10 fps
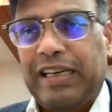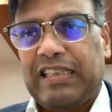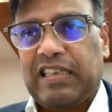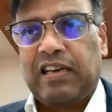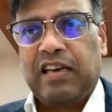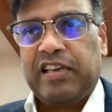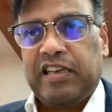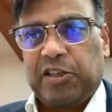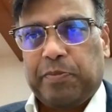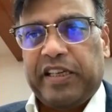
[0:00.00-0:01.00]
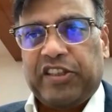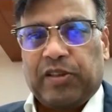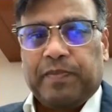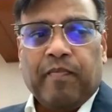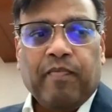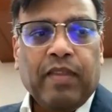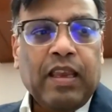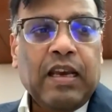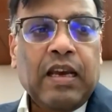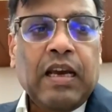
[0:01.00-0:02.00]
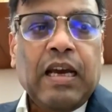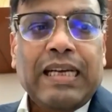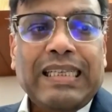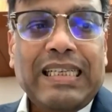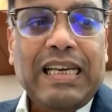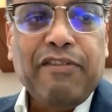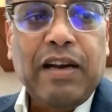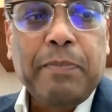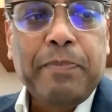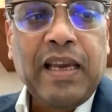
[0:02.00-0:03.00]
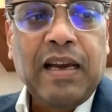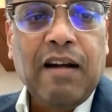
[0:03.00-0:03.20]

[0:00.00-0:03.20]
recently in a speech. Developing